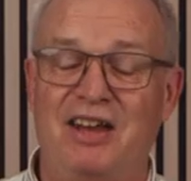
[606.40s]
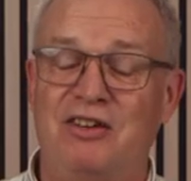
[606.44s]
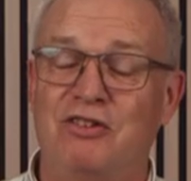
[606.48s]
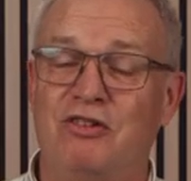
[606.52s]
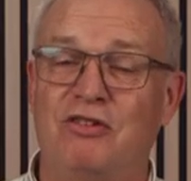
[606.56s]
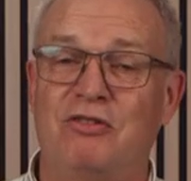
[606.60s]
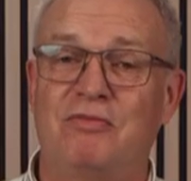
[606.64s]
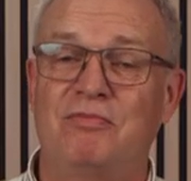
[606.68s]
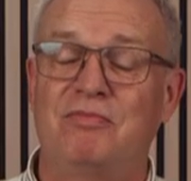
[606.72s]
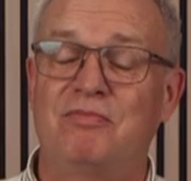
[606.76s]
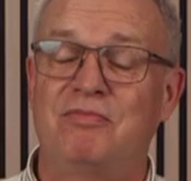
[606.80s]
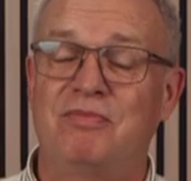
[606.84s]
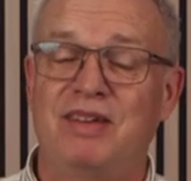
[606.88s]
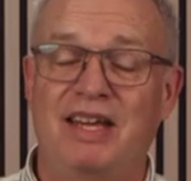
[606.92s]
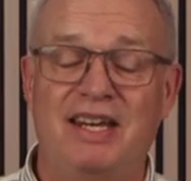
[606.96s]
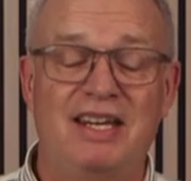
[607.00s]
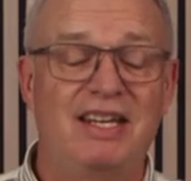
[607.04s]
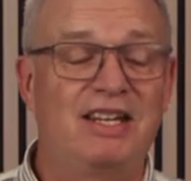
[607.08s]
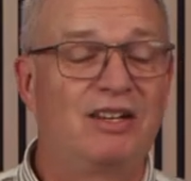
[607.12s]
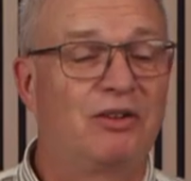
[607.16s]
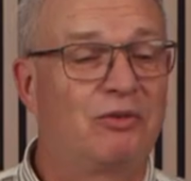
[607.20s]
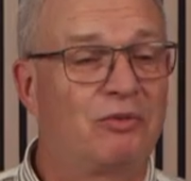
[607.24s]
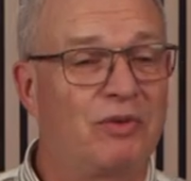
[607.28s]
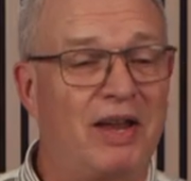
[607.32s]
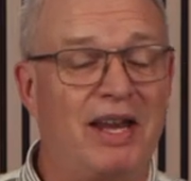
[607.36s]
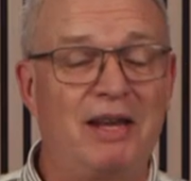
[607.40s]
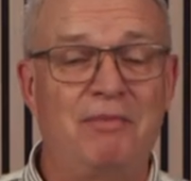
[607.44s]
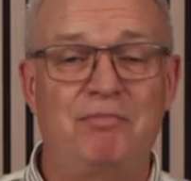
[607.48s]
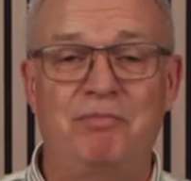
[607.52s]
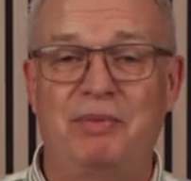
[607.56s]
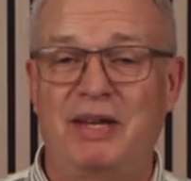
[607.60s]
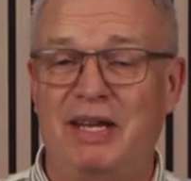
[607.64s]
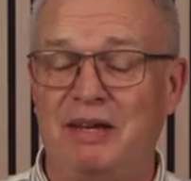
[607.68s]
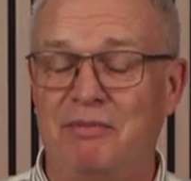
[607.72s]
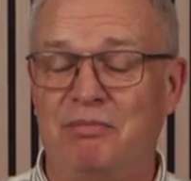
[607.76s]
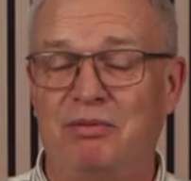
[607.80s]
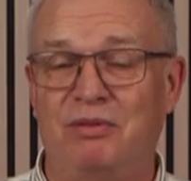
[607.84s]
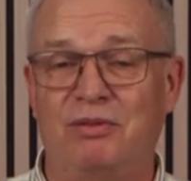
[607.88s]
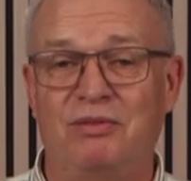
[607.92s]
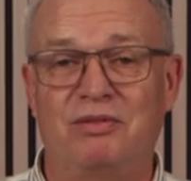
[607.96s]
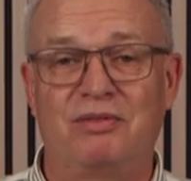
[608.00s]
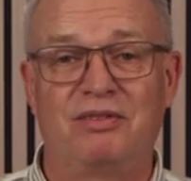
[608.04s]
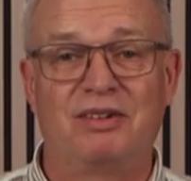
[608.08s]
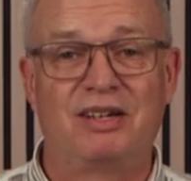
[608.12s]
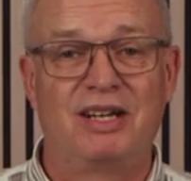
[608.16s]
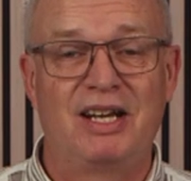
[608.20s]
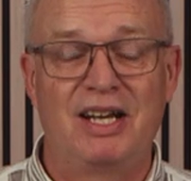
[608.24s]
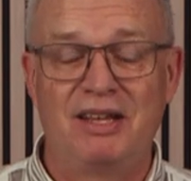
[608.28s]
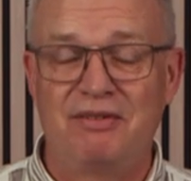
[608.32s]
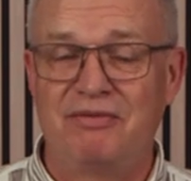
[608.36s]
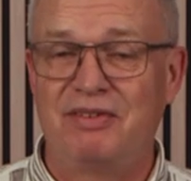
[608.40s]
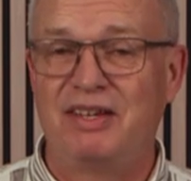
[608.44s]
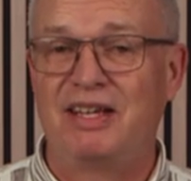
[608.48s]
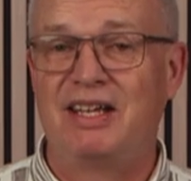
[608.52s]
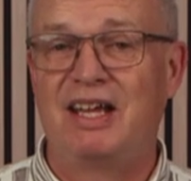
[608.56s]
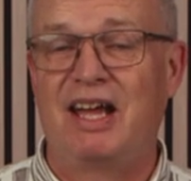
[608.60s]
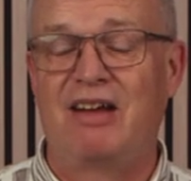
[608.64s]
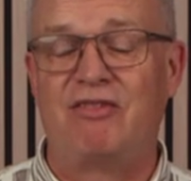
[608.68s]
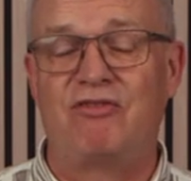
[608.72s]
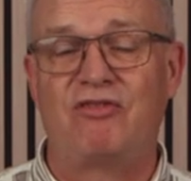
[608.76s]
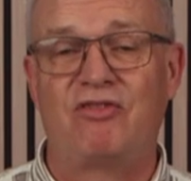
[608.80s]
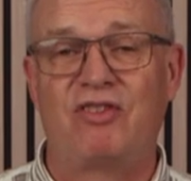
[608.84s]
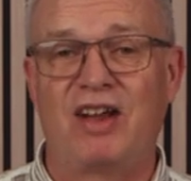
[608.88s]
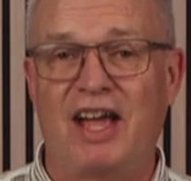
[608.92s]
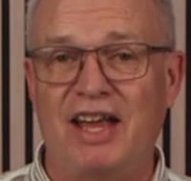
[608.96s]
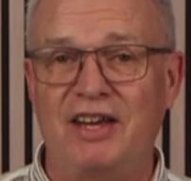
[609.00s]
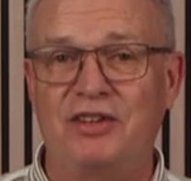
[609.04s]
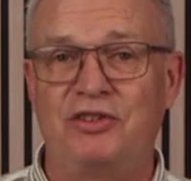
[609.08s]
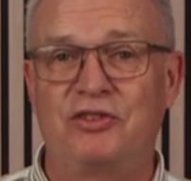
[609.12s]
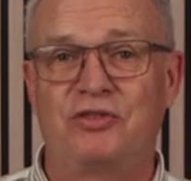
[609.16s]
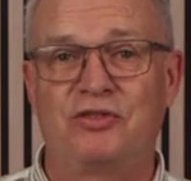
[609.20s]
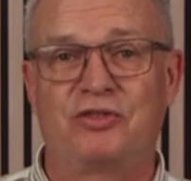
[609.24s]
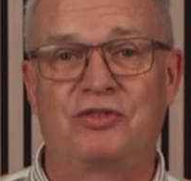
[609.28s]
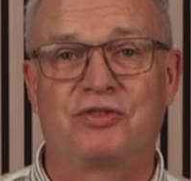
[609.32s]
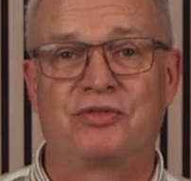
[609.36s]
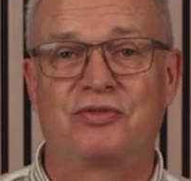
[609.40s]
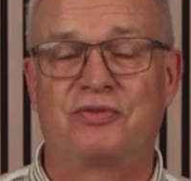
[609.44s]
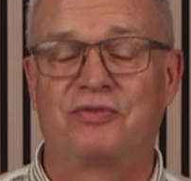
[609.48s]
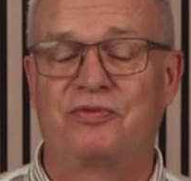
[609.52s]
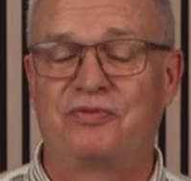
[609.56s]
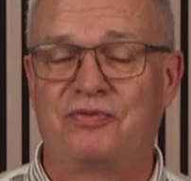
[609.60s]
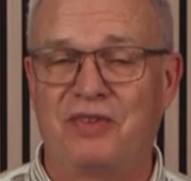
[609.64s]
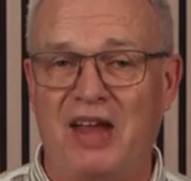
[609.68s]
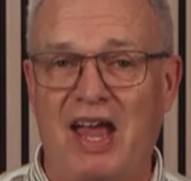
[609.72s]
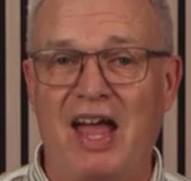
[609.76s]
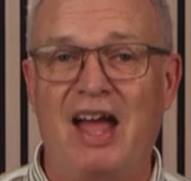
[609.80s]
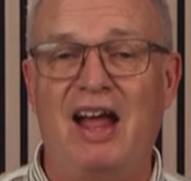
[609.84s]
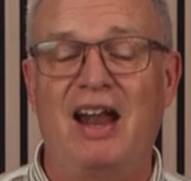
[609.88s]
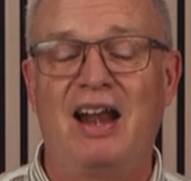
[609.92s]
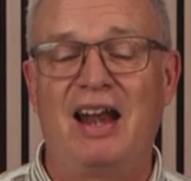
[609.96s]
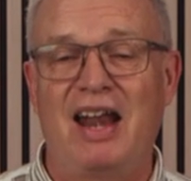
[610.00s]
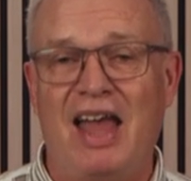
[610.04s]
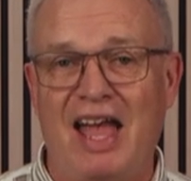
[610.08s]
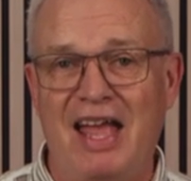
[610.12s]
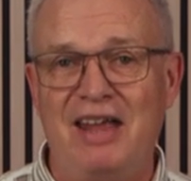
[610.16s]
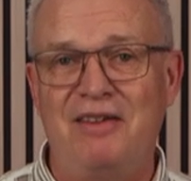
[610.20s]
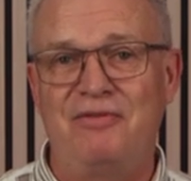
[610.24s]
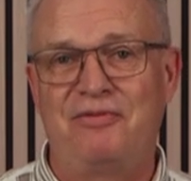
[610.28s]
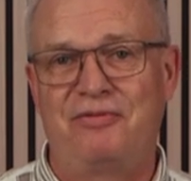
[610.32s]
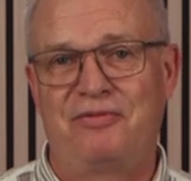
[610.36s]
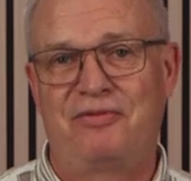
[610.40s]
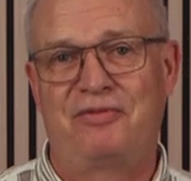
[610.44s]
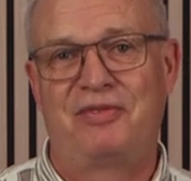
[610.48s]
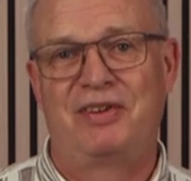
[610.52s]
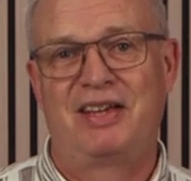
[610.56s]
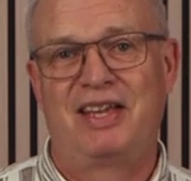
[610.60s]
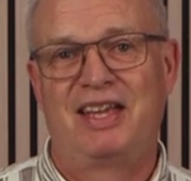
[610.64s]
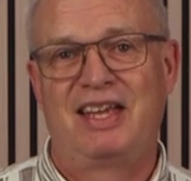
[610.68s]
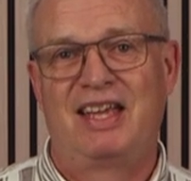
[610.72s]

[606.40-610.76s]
know many great people living a righteous, fair life,